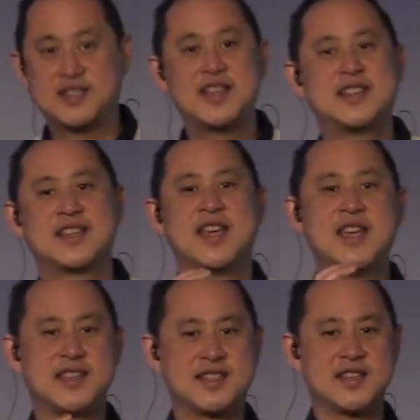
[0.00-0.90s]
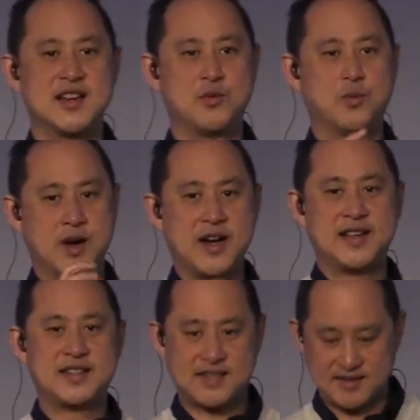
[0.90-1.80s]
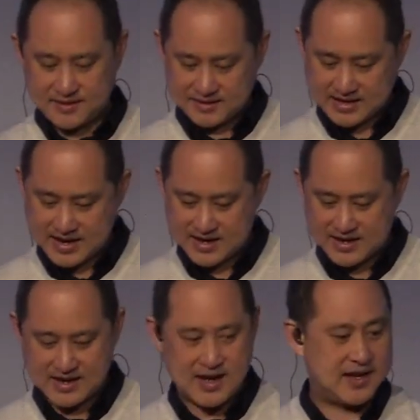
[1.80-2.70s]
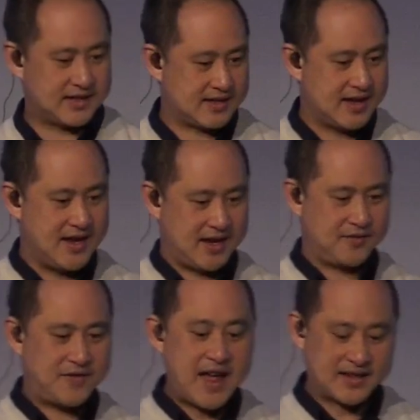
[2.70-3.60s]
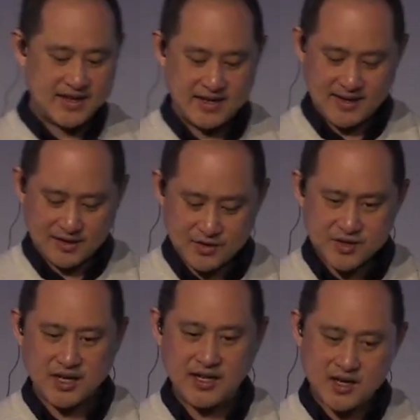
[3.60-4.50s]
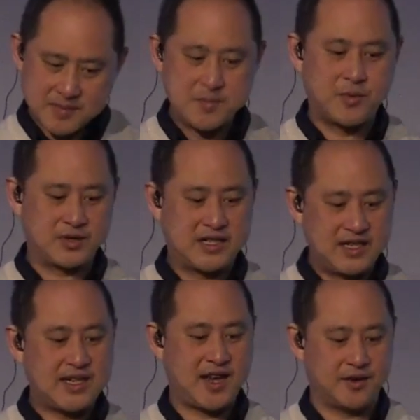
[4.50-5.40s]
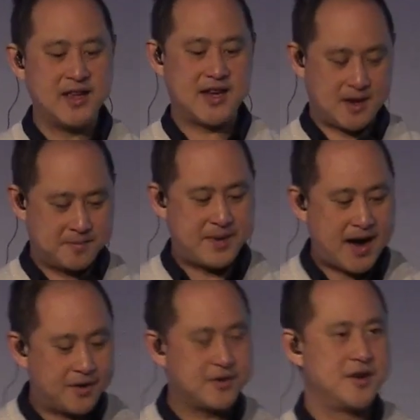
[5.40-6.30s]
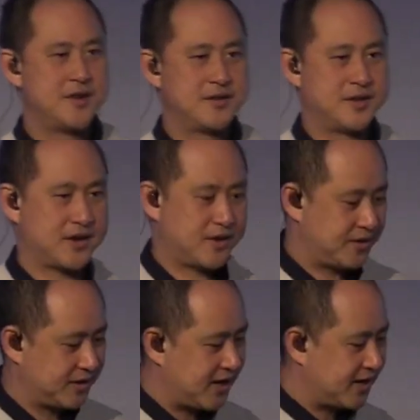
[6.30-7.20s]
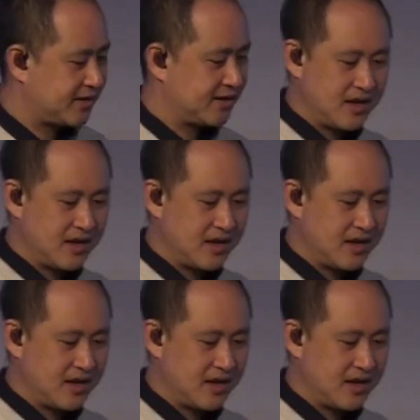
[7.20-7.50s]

It's His words to us. In fact, let's go into a little bit more detail about the context.